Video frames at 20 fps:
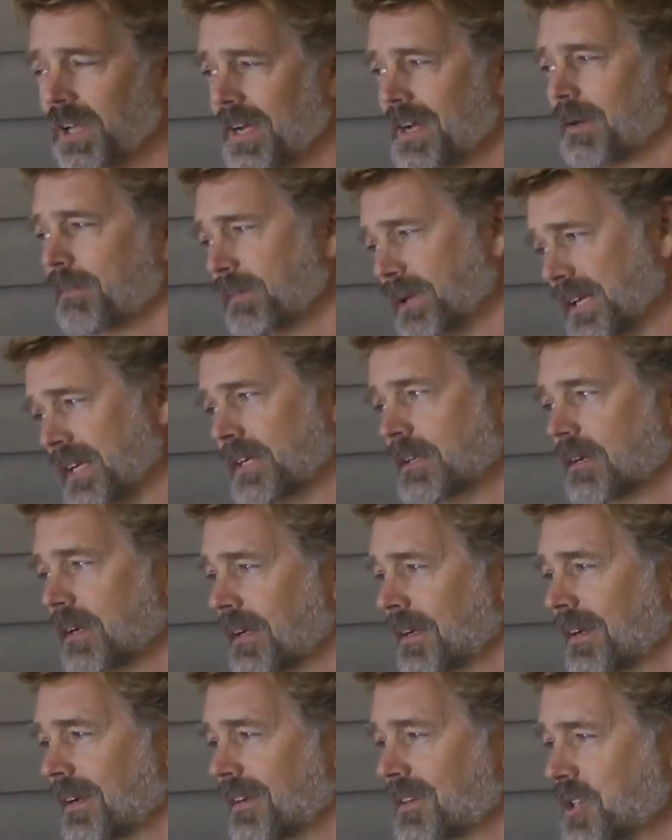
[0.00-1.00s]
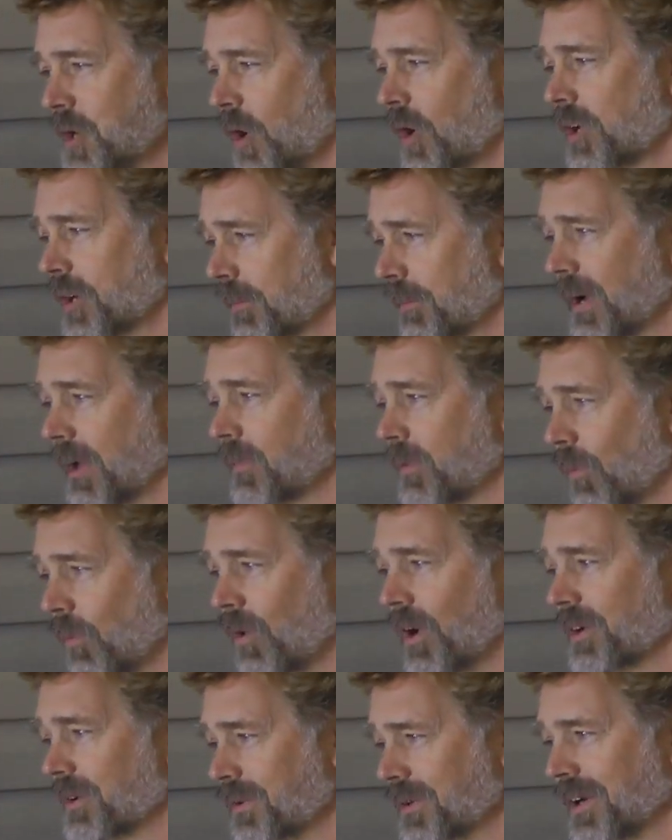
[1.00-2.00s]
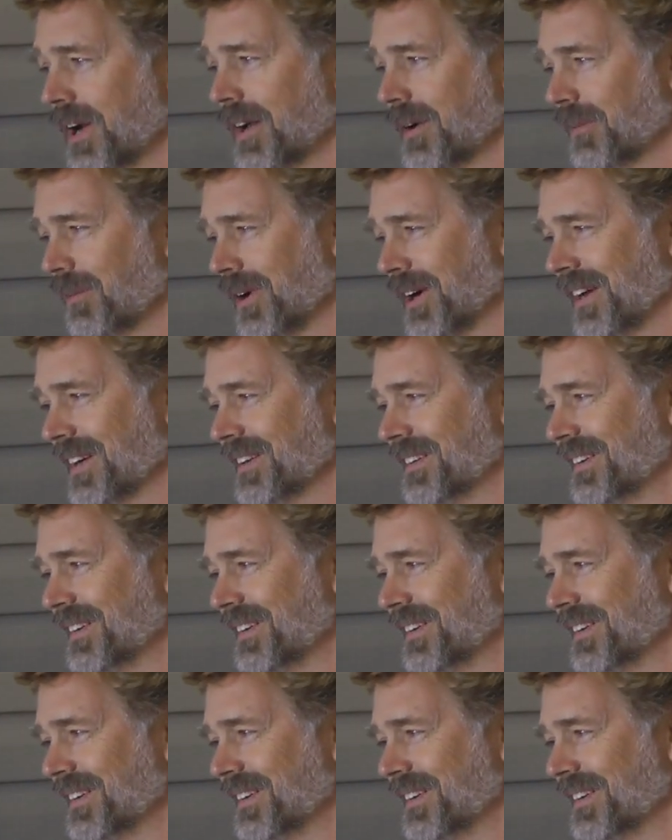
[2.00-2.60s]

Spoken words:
like me talking about the one who got away.